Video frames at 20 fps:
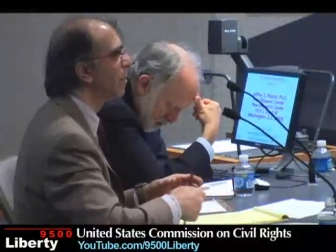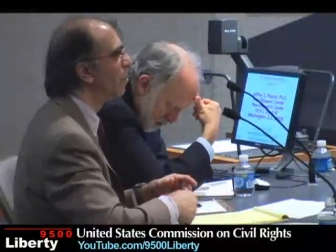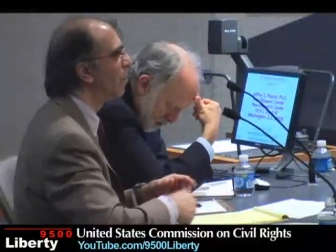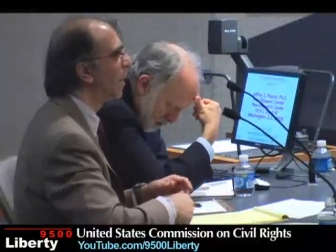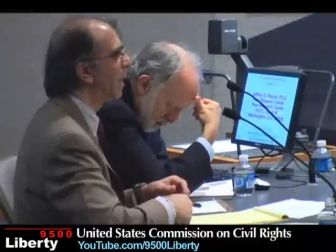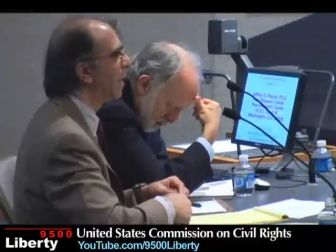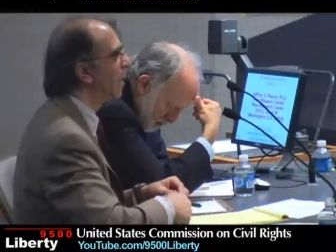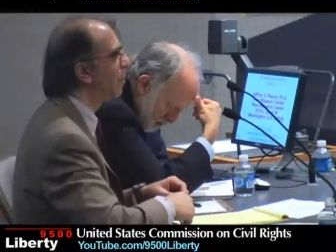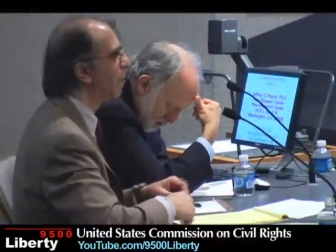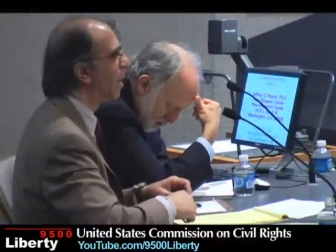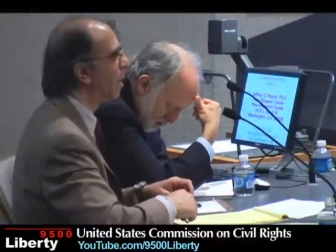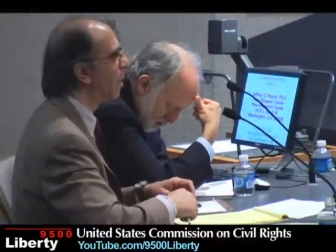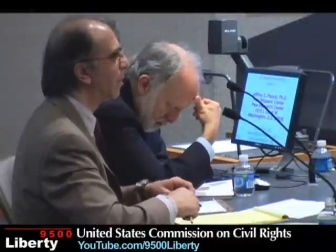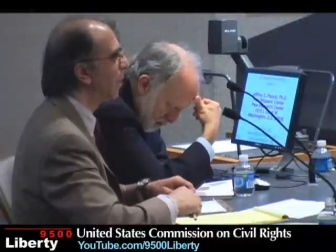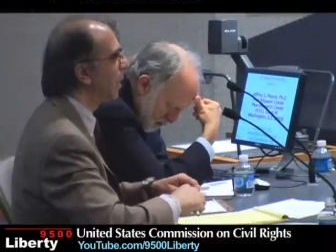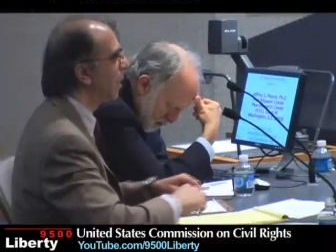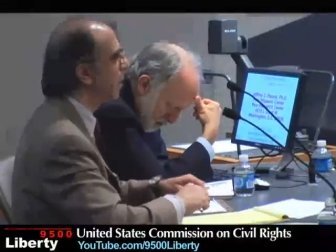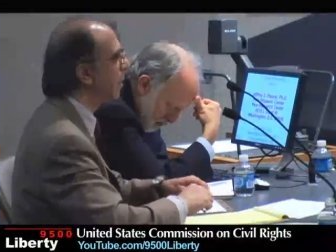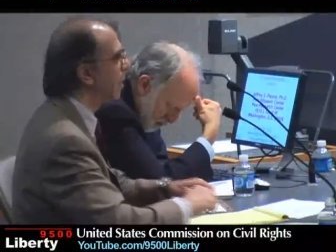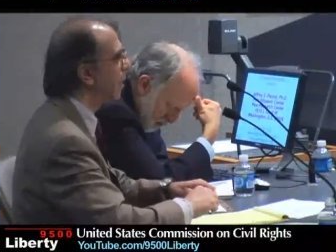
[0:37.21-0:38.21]
by
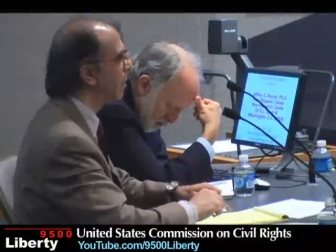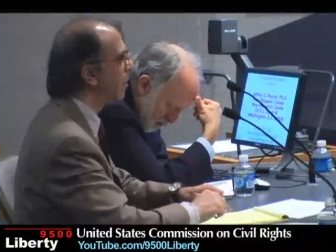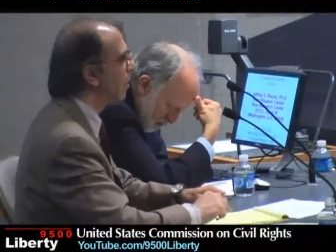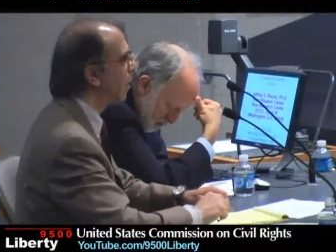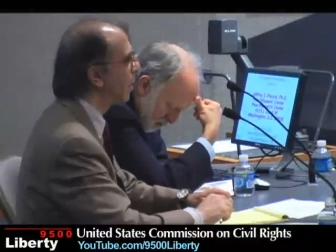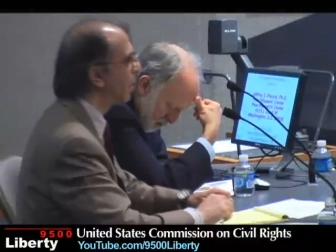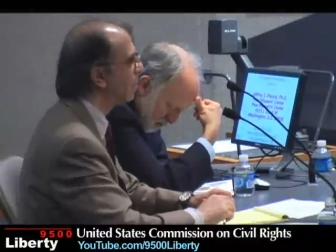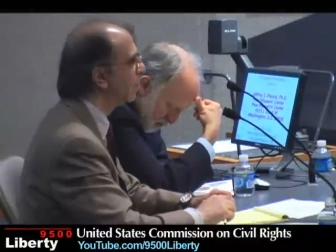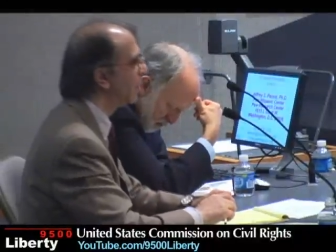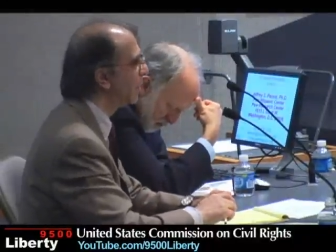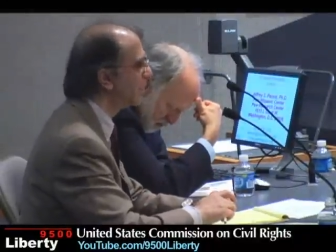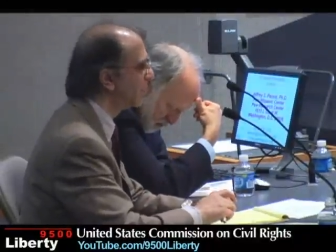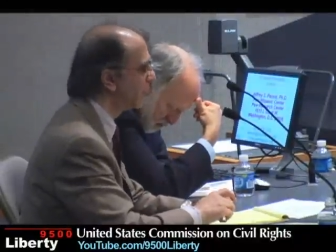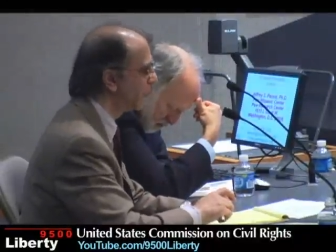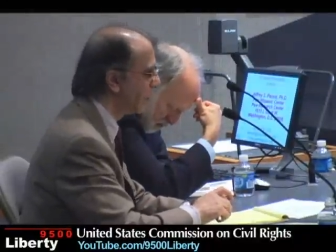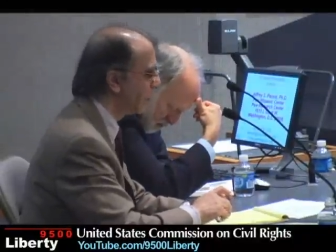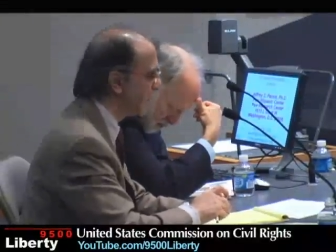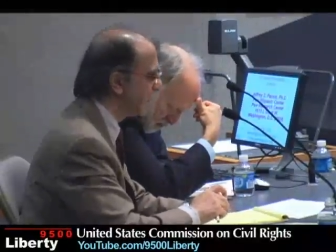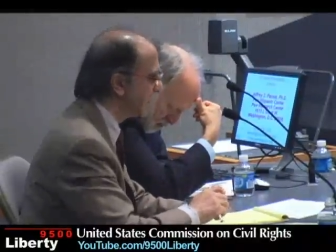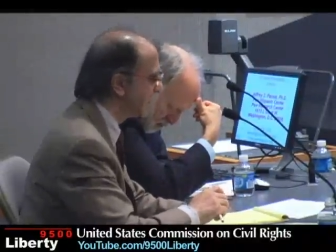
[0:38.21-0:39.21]
barring undocumented
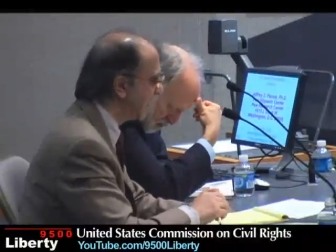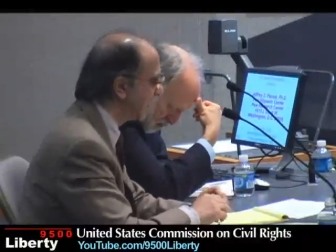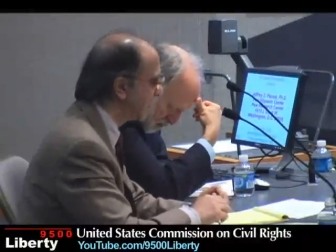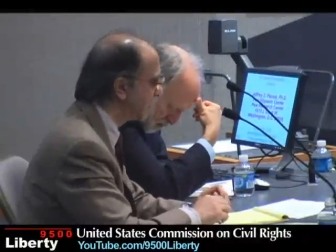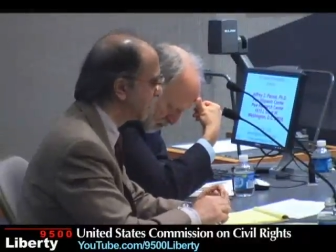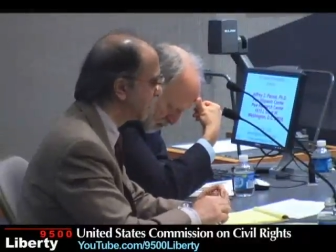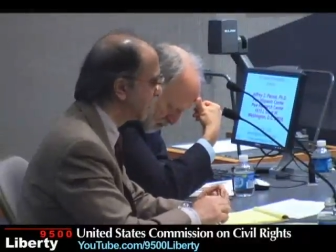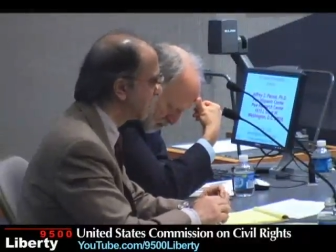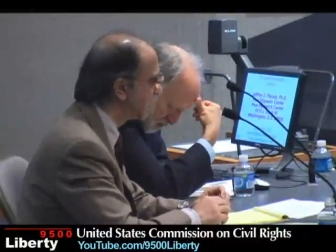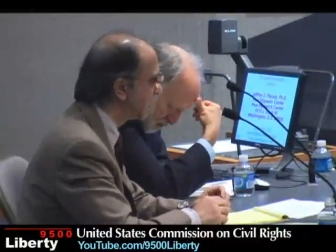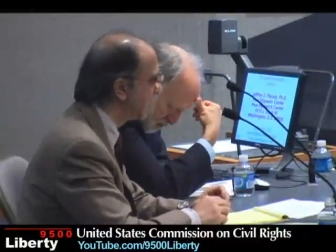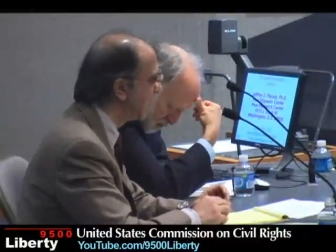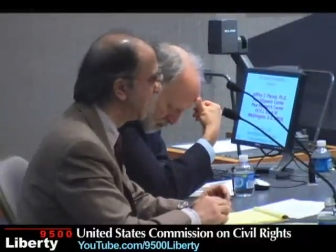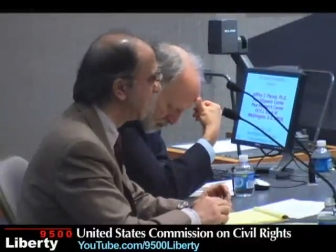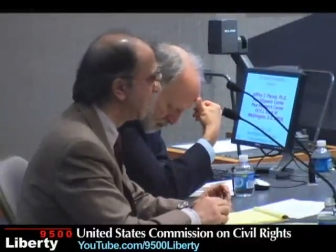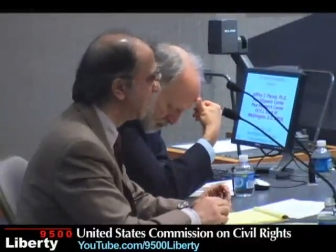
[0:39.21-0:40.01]
from this access.